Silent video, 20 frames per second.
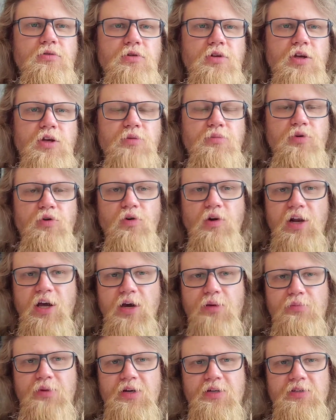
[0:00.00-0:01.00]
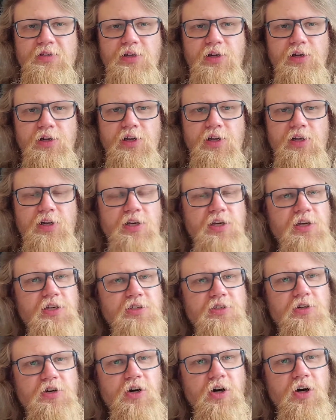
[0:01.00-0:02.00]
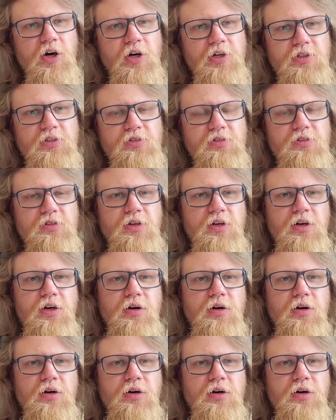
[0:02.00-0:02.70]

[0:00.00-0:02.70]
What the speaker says: to keep her alive, basically, and he gets caught